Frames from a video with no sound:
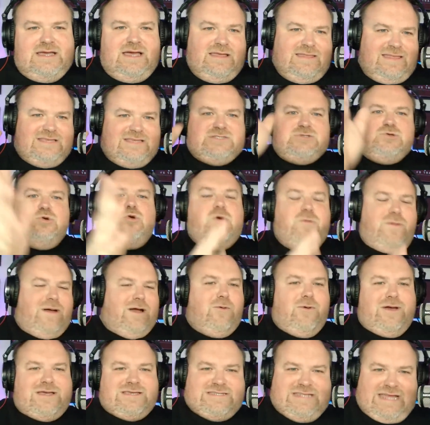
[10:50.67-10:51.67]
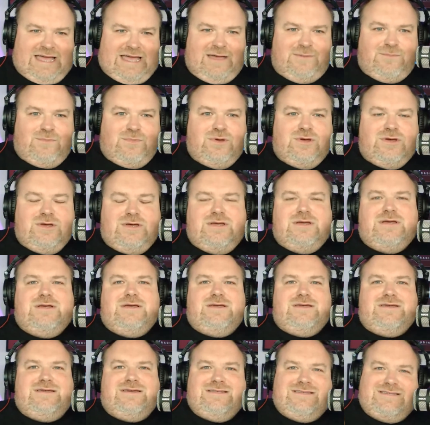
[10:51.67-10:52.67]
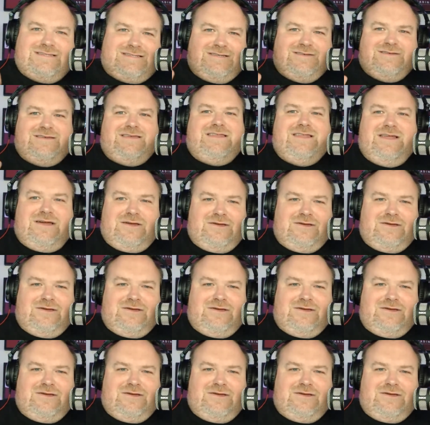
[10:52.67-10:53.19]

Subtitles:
and let's talk about West Ham. You